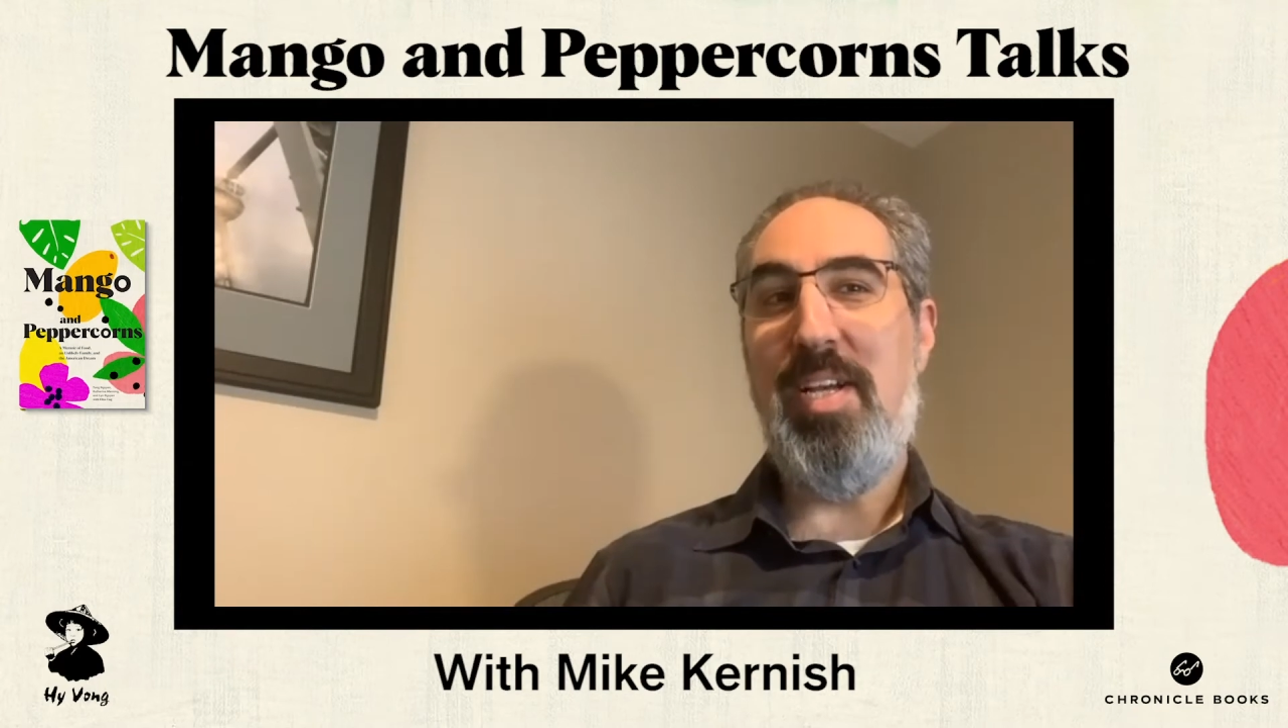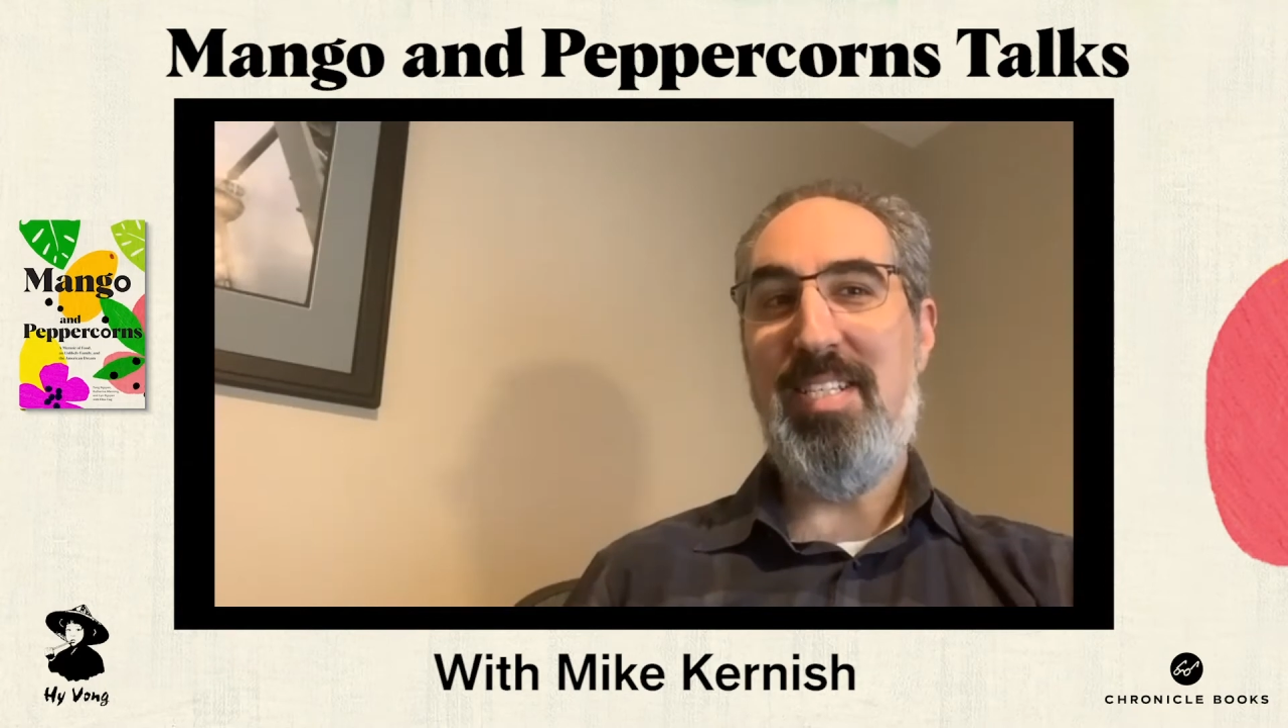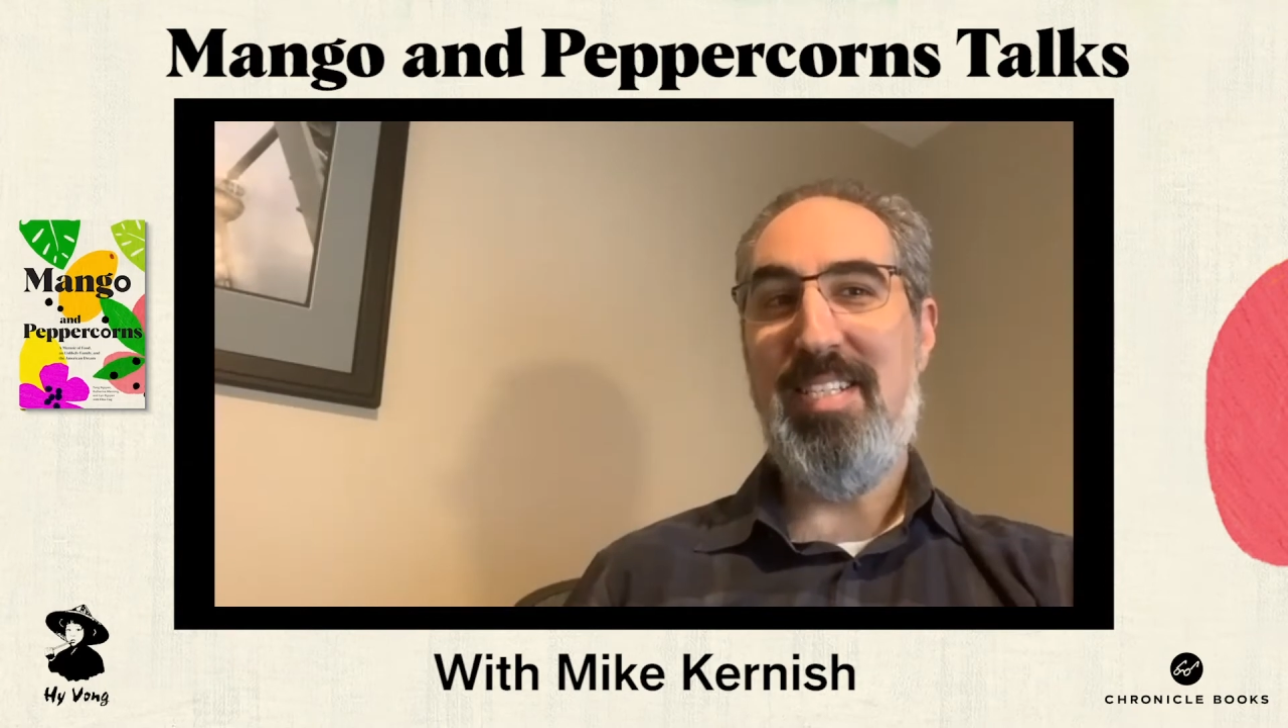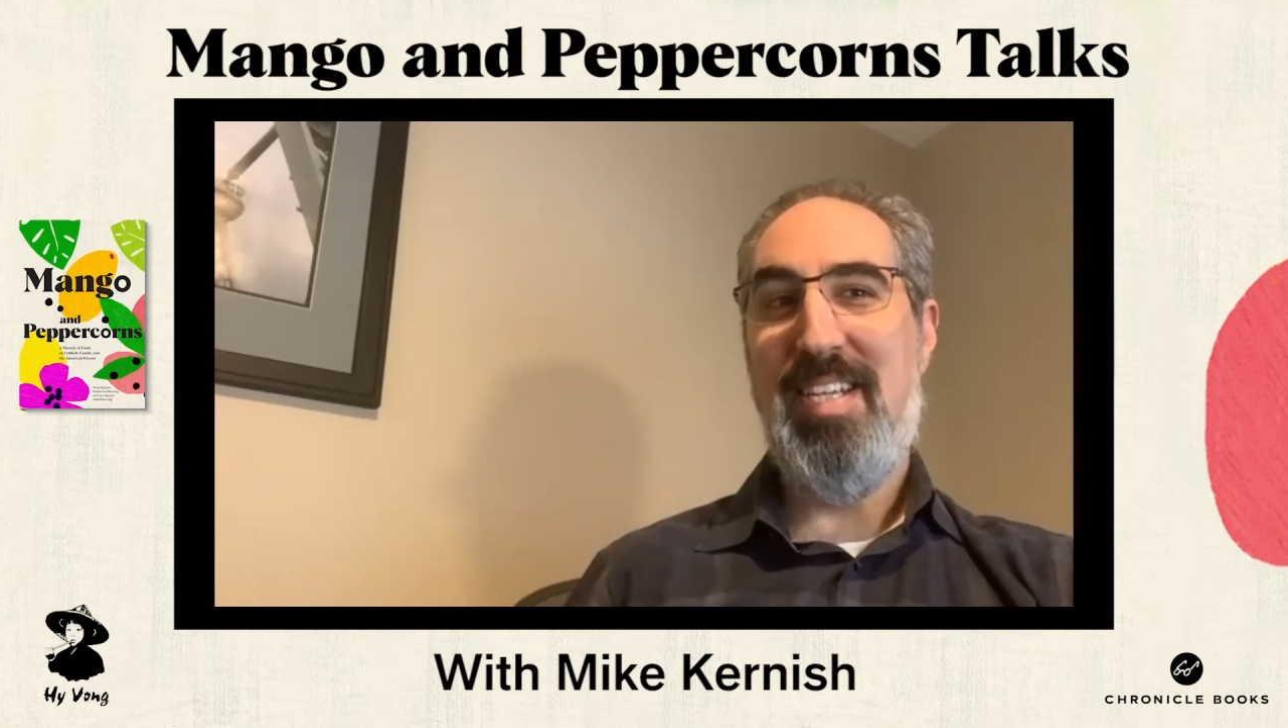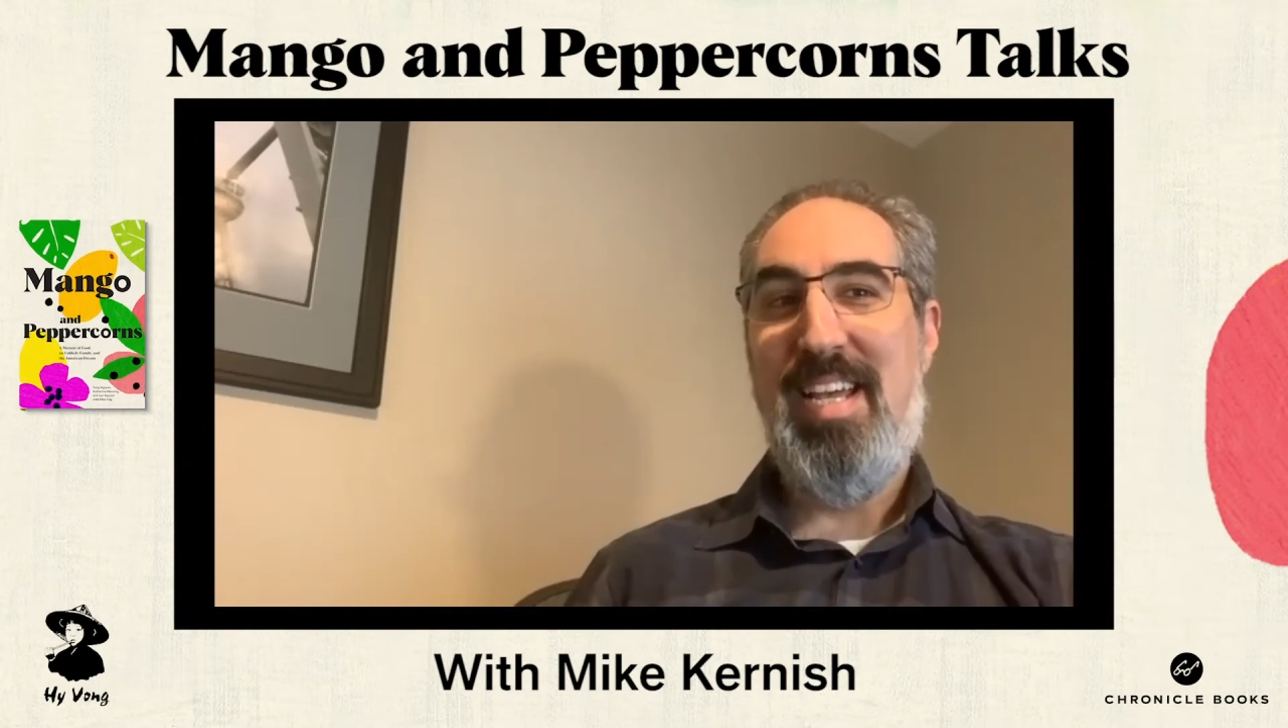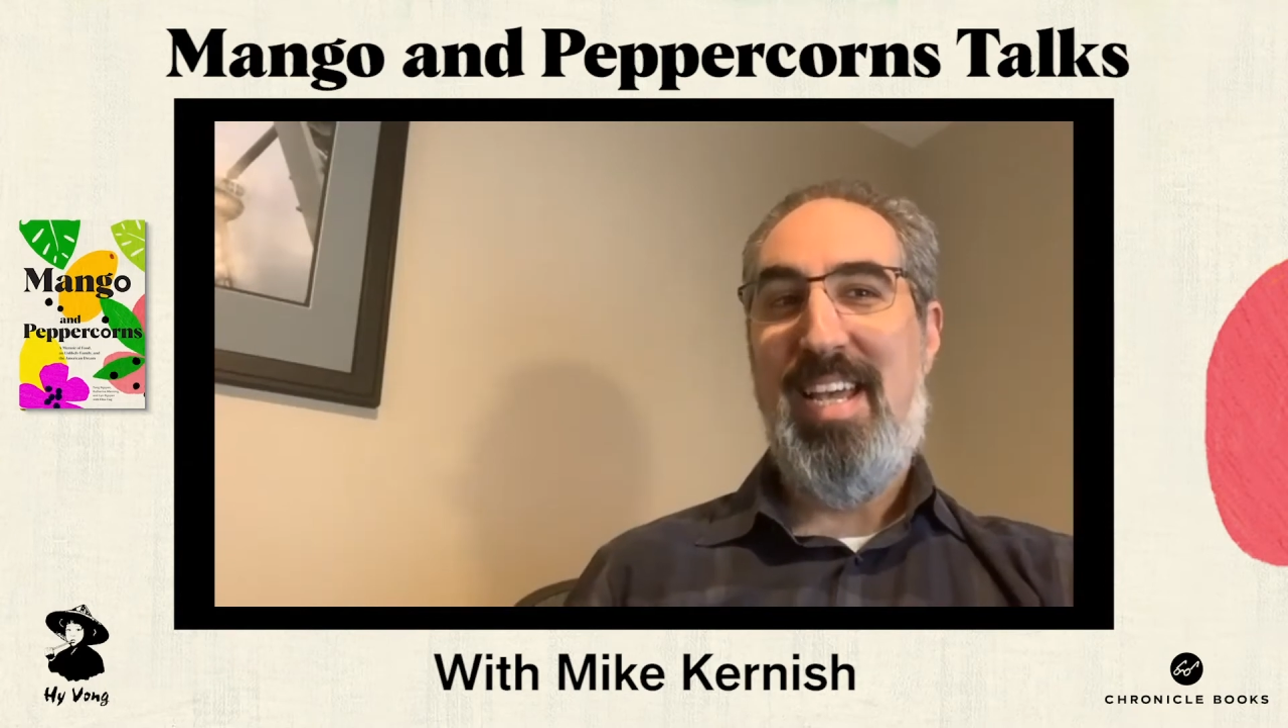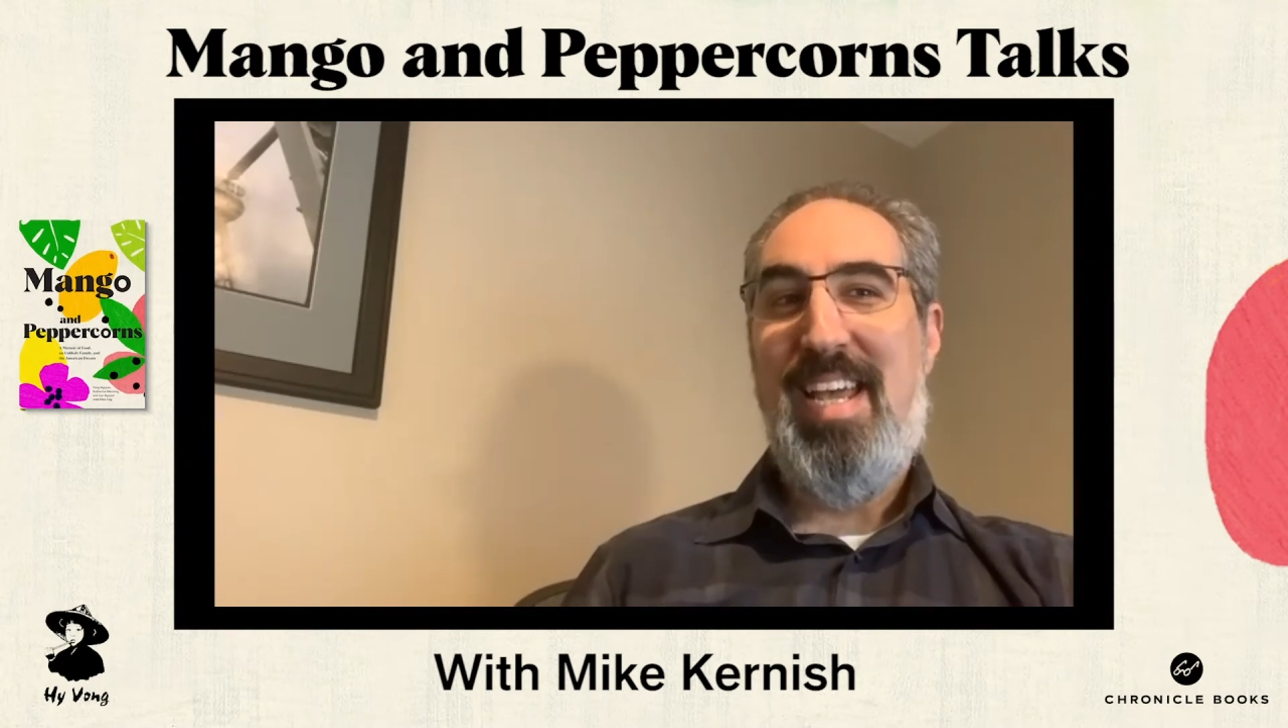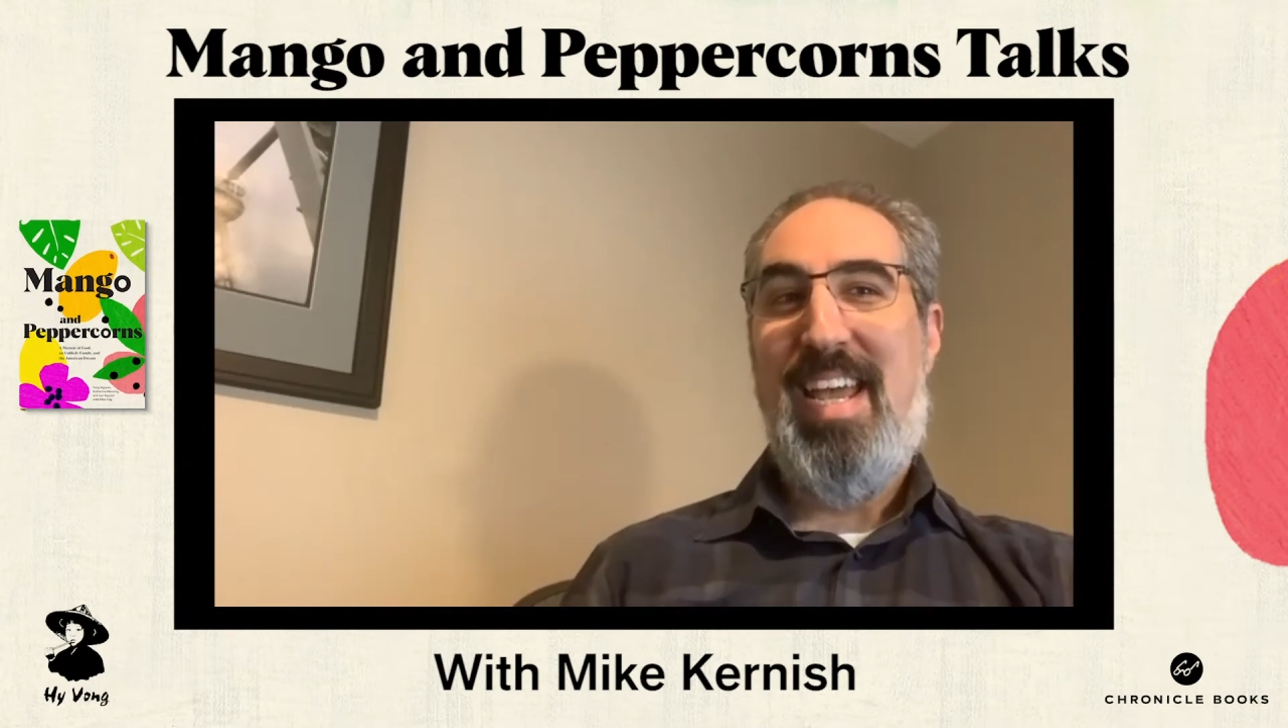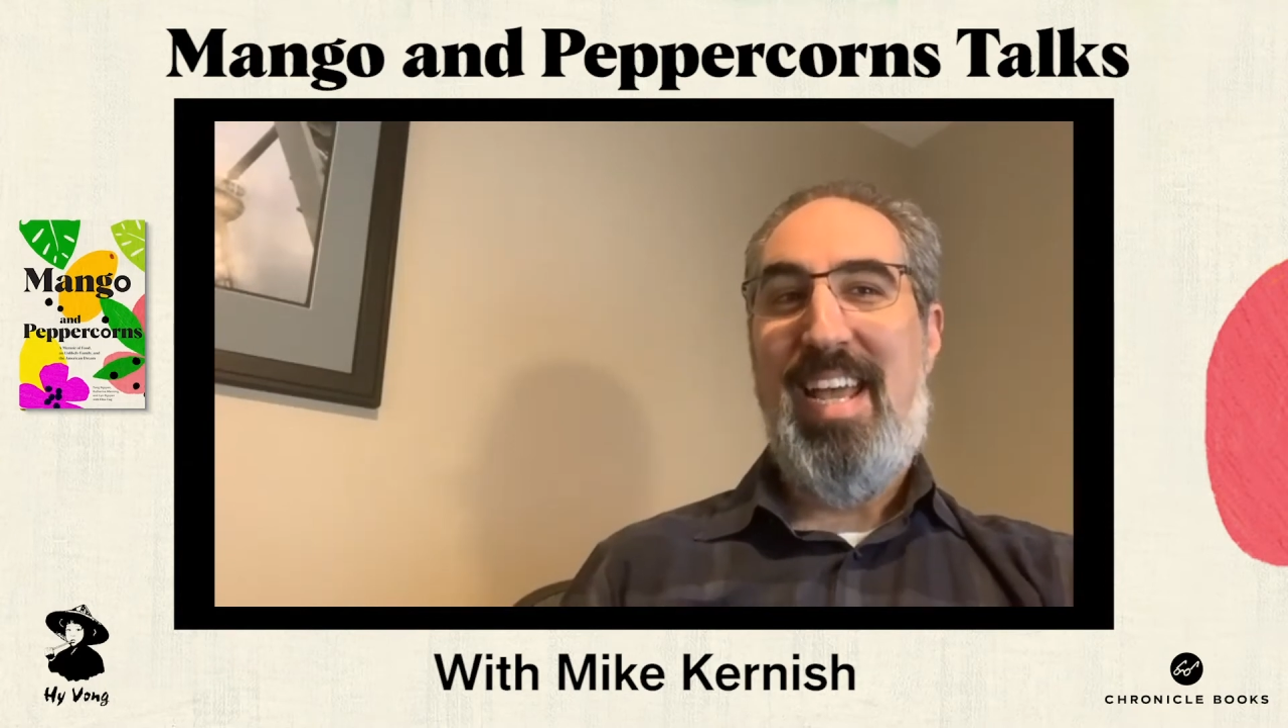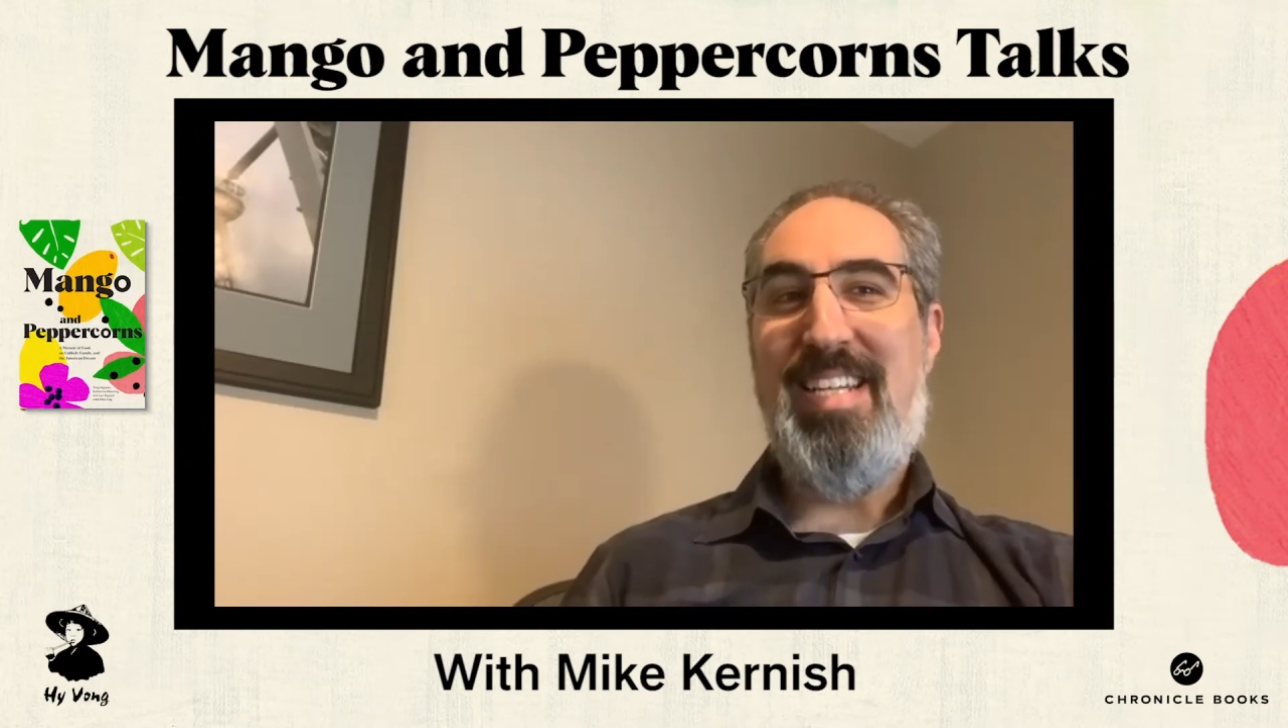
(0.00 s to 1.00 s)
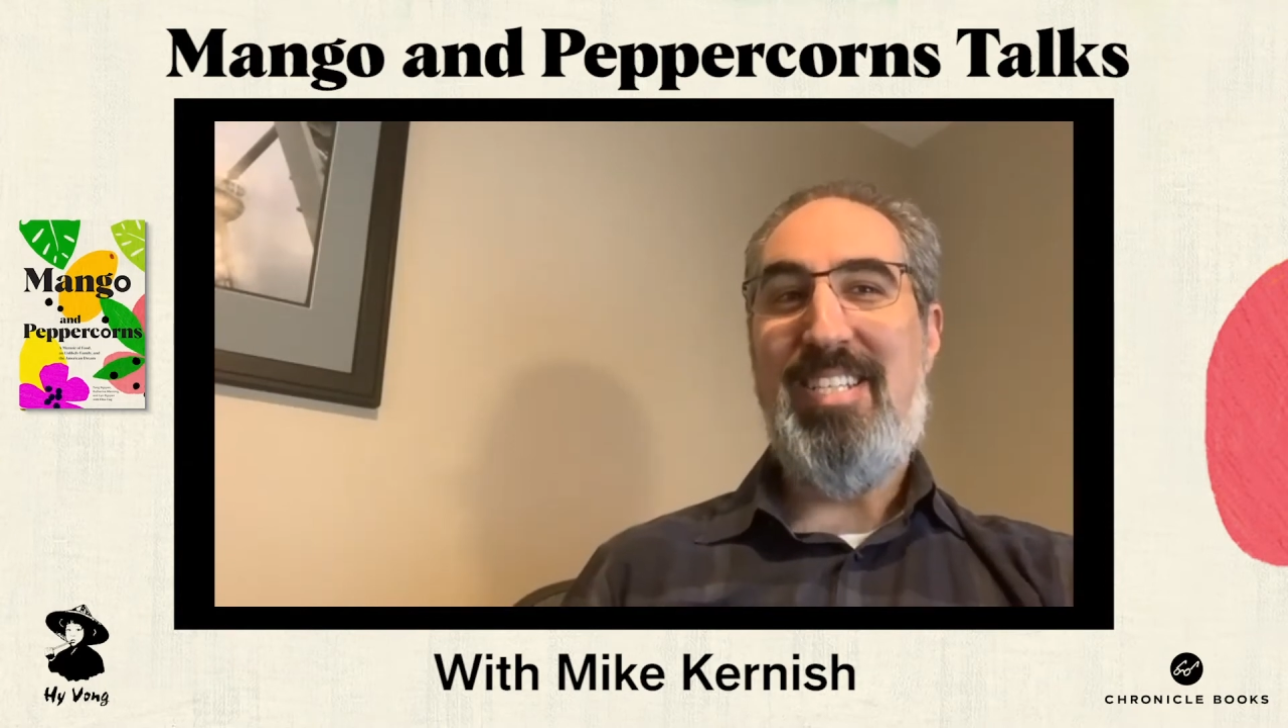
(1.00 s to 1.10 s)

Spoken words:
us. And